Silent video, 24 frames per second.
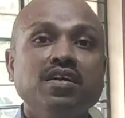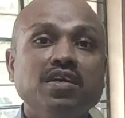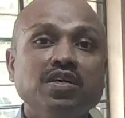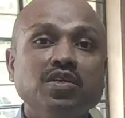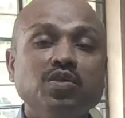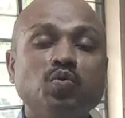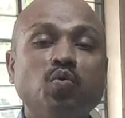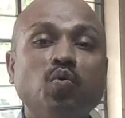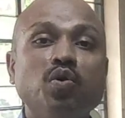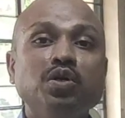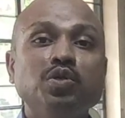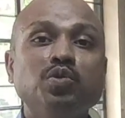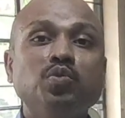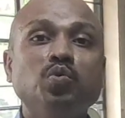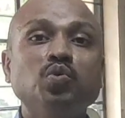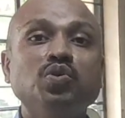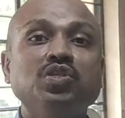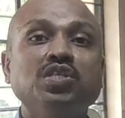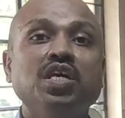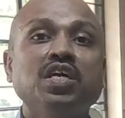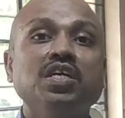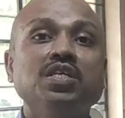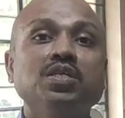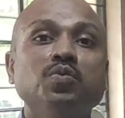is going
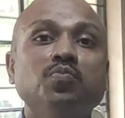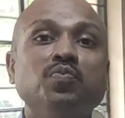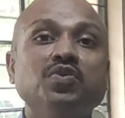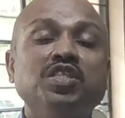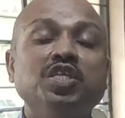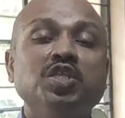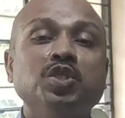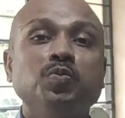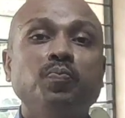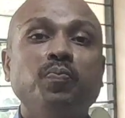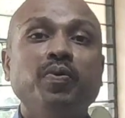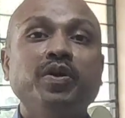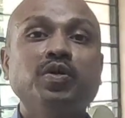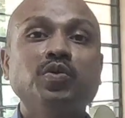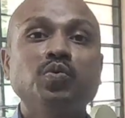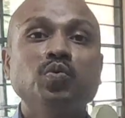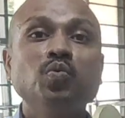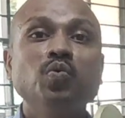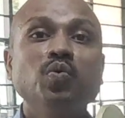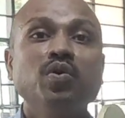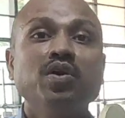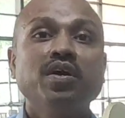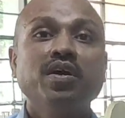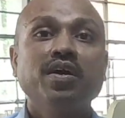to change with respect to